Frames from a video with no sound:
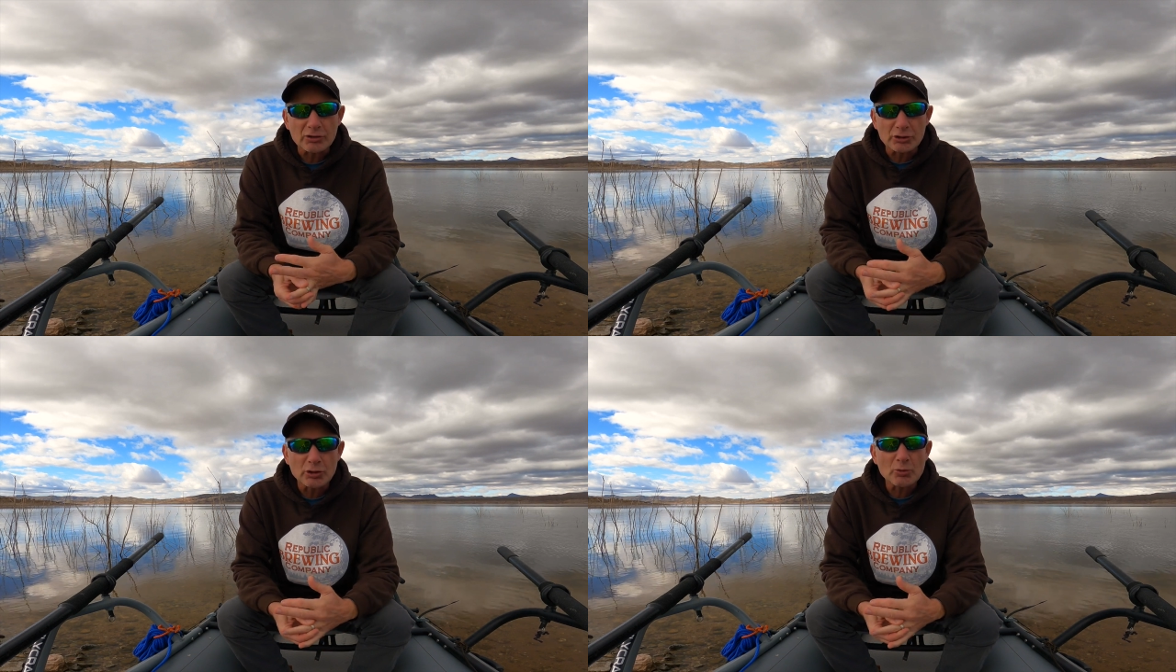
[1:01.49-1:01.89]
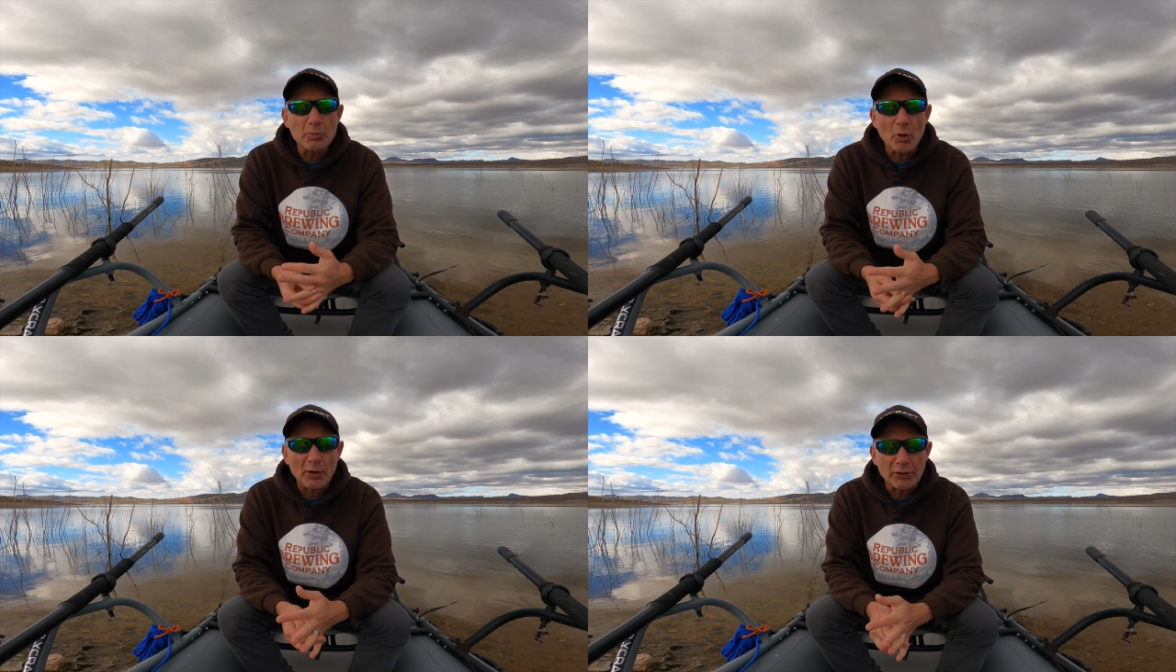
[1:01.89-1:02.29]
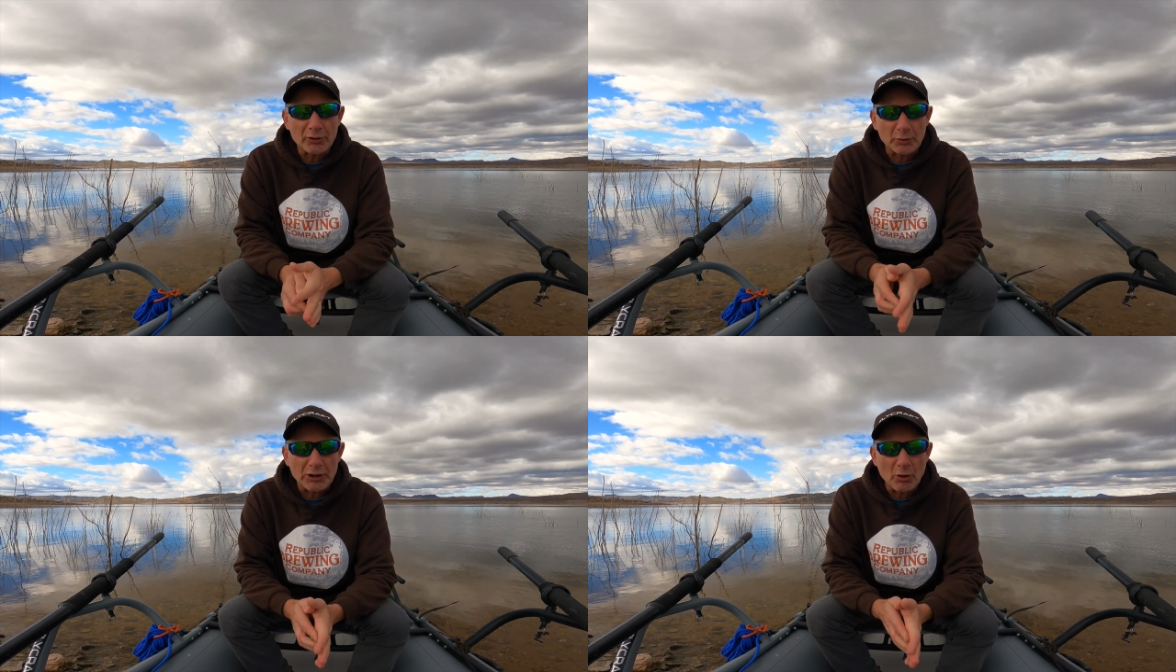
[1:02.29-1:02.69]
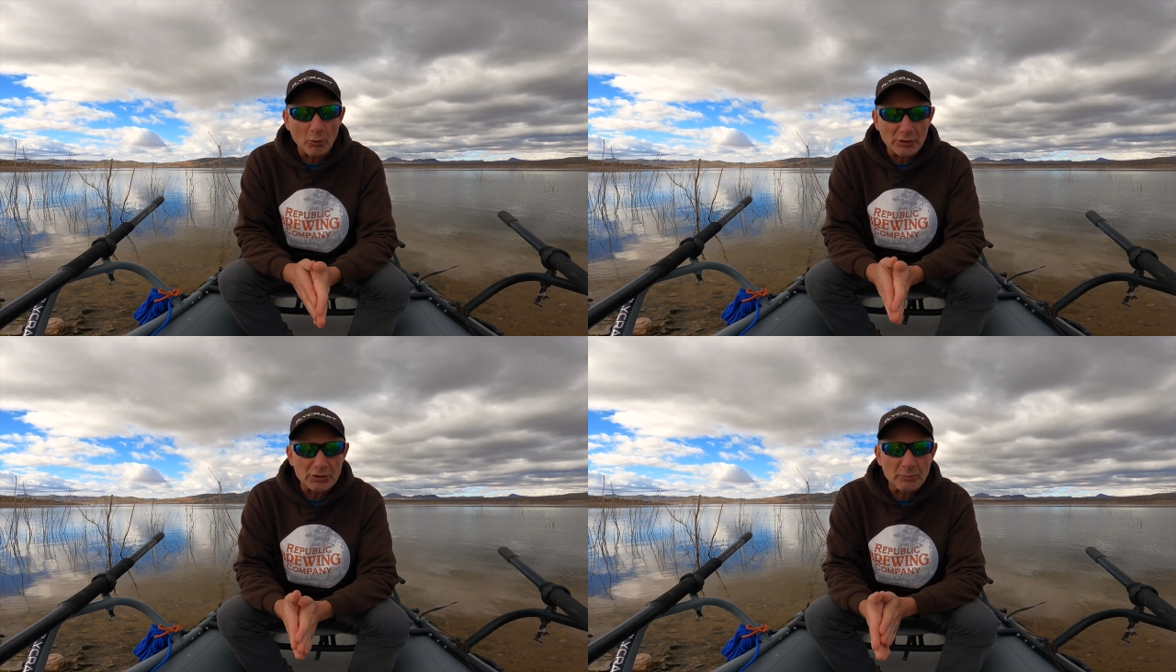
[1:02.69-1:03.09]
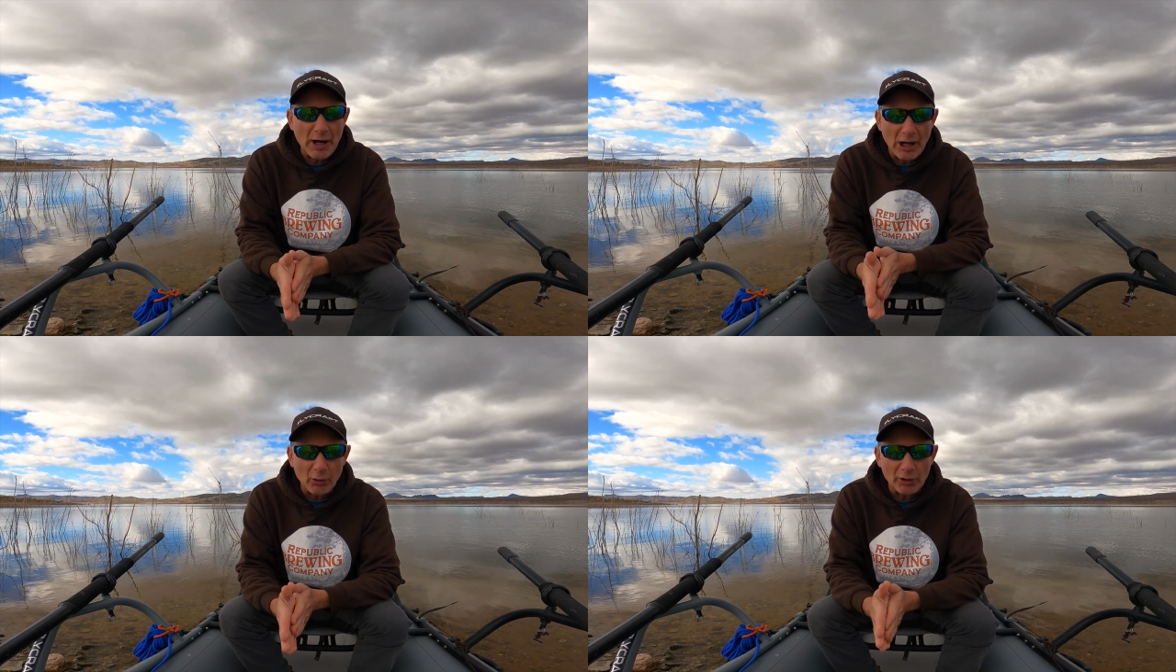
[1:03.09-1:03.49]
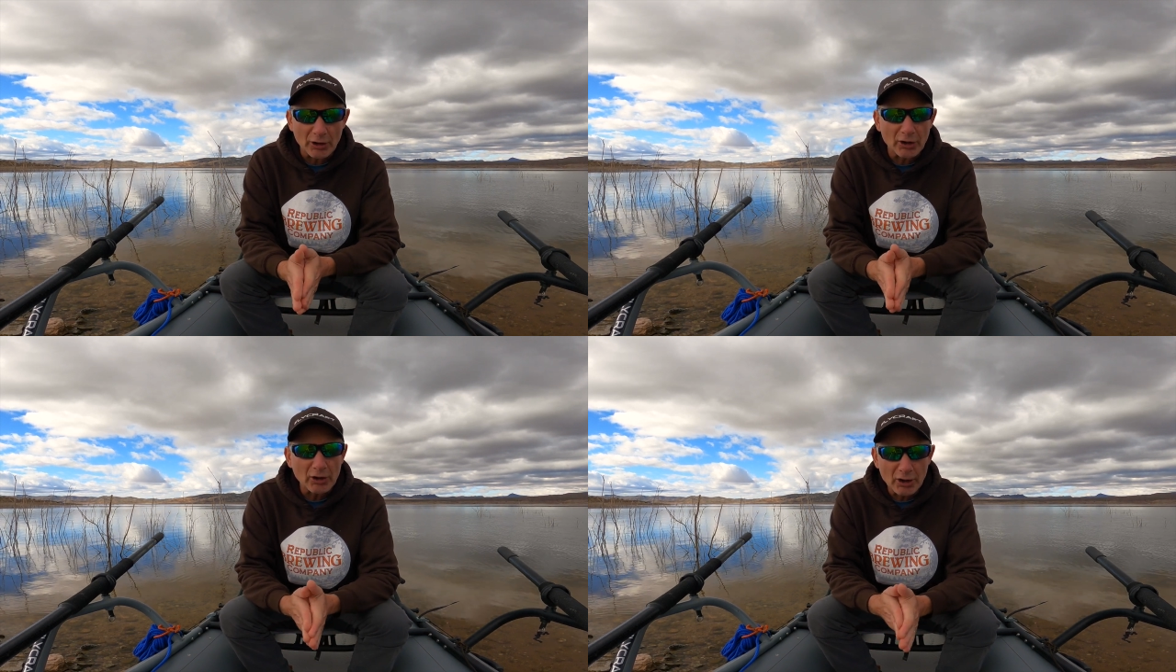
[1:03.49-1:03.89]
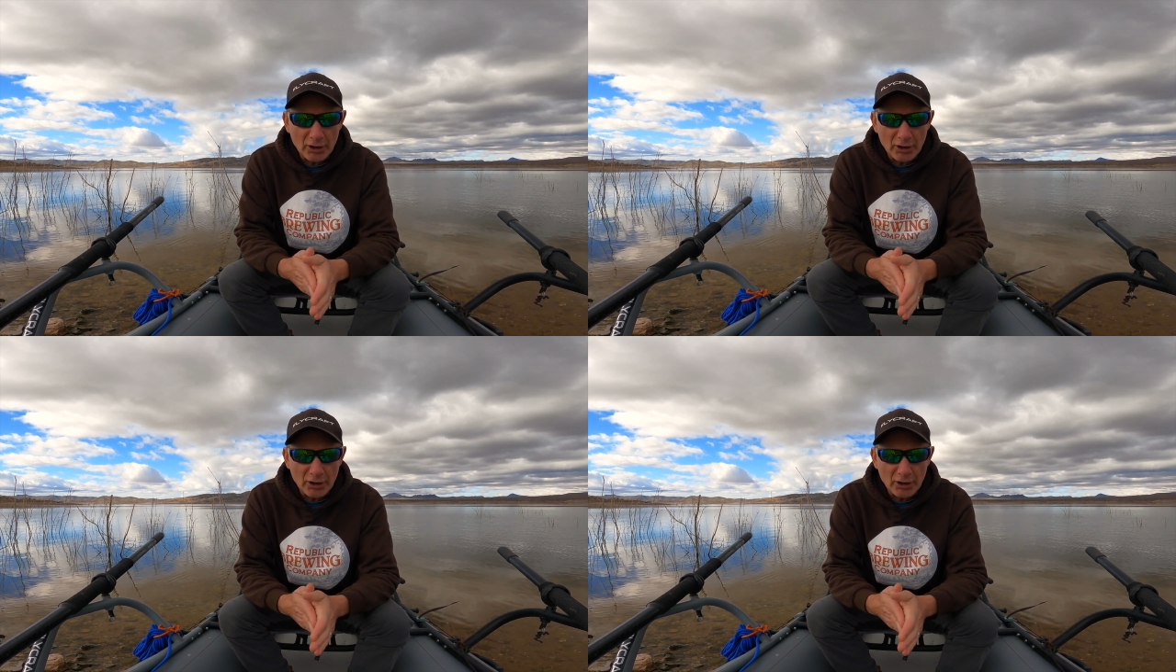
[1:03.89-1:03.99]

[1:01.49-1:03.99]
2.3 horsepower